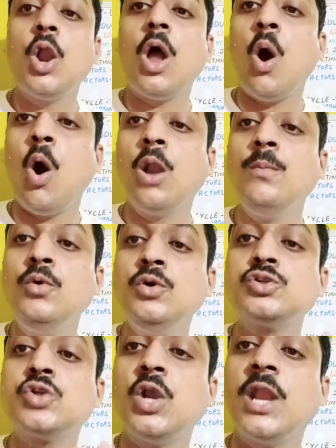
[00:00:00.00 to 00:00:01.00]

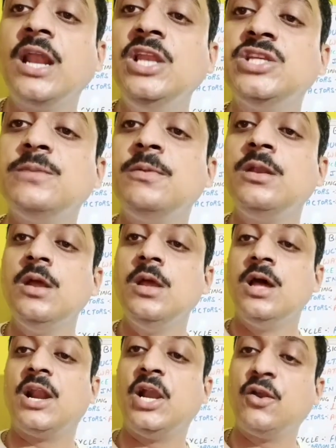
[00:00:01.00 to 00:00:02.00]
almost negligible
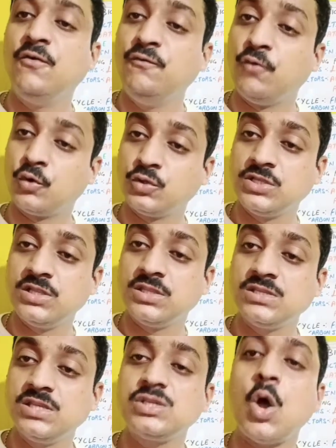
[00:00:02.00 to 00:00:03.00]
rate of
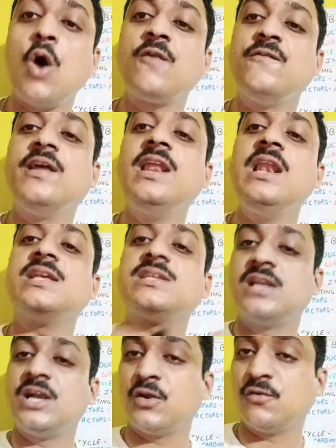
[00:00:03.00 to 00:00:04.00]
photosynthesis or very less rate of